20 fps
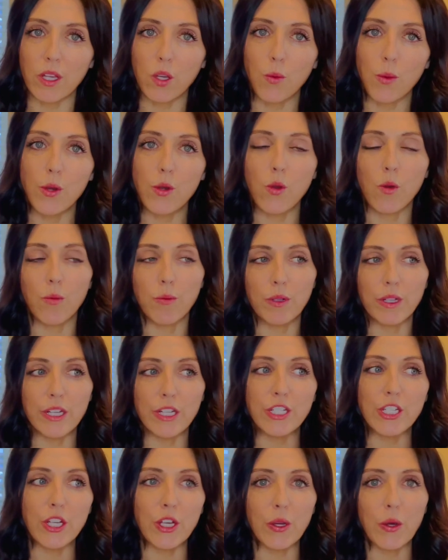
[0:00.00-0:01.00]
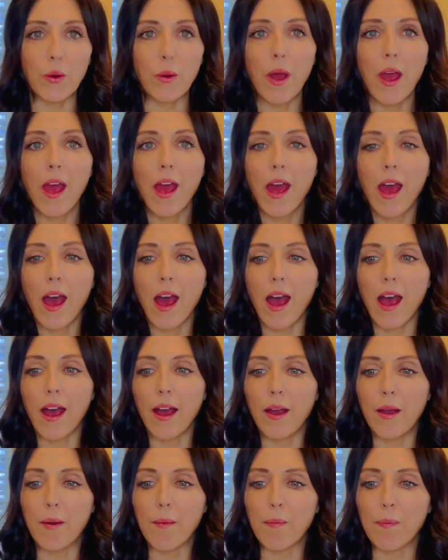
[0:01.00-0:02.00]
we normally do.
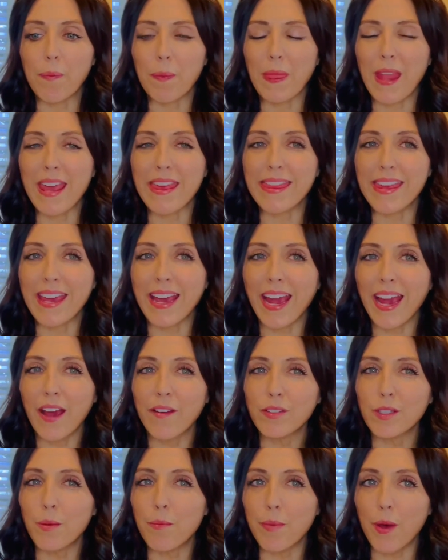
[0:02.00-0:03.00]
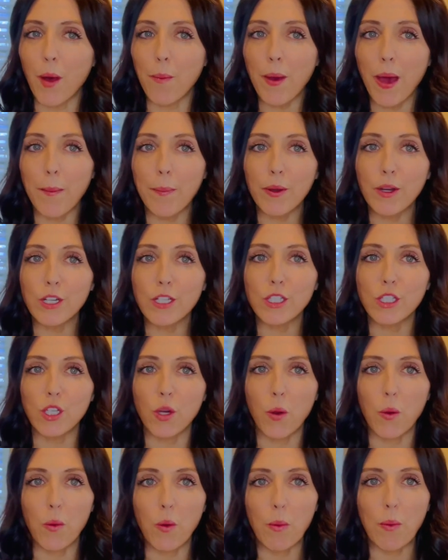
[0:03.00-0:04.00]
I think I have some bell peppers,
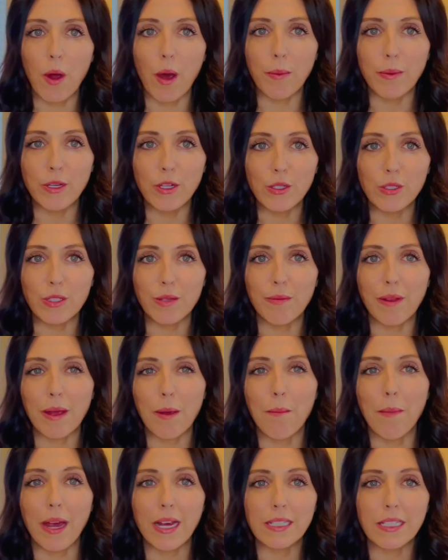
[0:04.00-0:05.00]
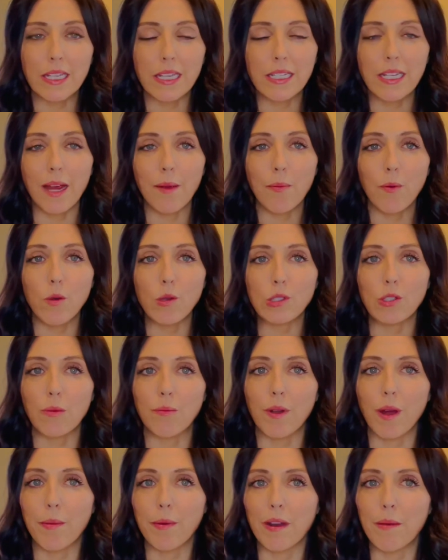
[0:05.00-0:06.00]
so we'll probably do some like Mexican type bowls.
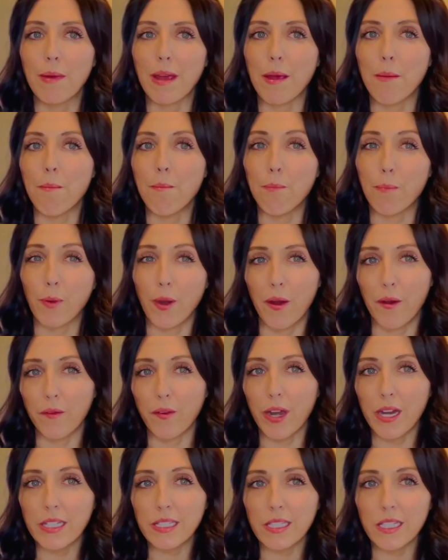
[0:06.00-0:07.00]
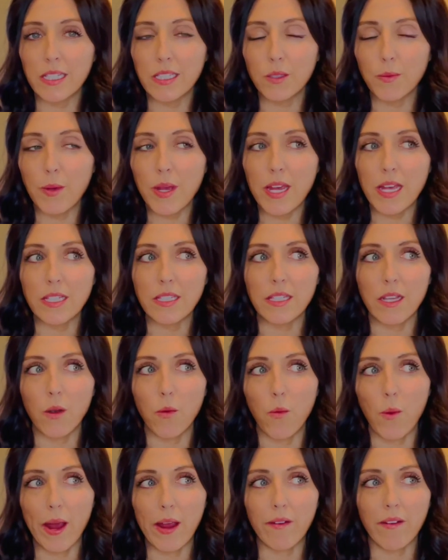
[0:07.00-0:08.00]
We'll probably make brown rice this week instead
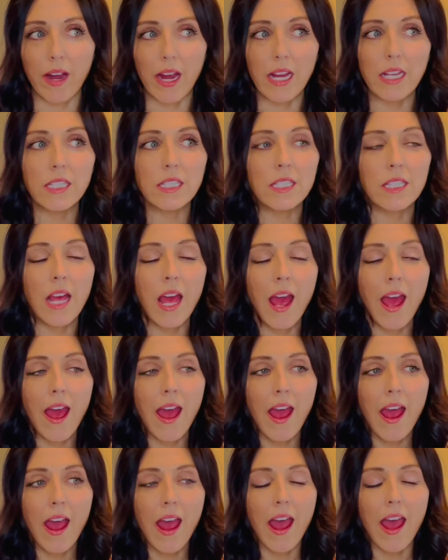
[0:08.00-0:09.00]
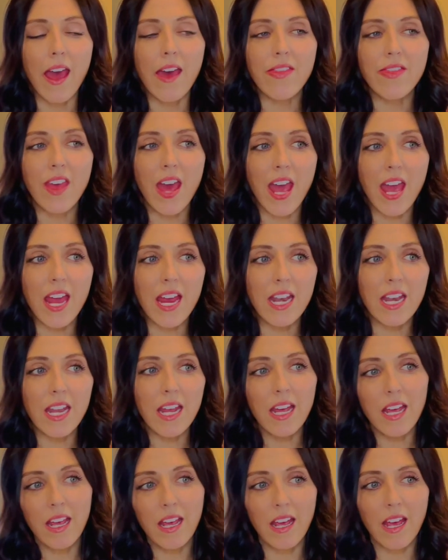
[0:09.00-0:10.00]
of white rice. And
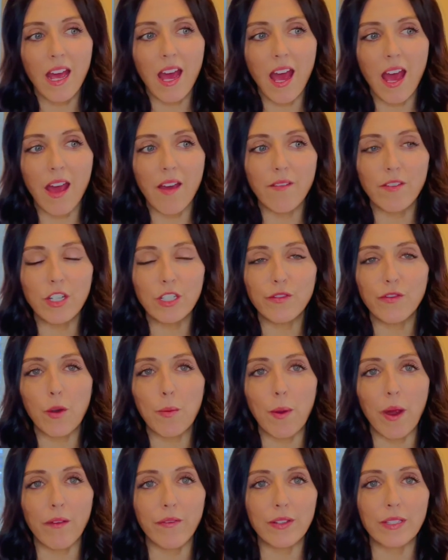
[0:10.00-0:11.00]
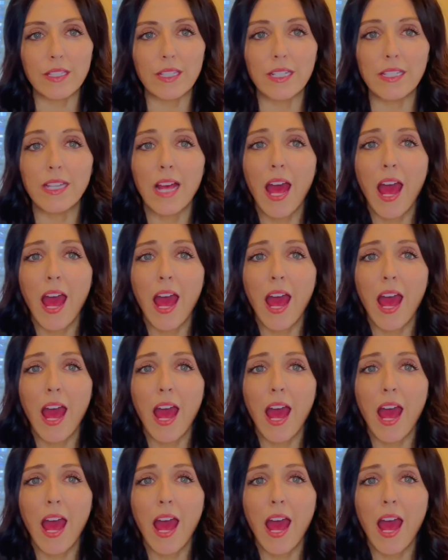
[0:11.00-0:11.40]
then just for breakfasts,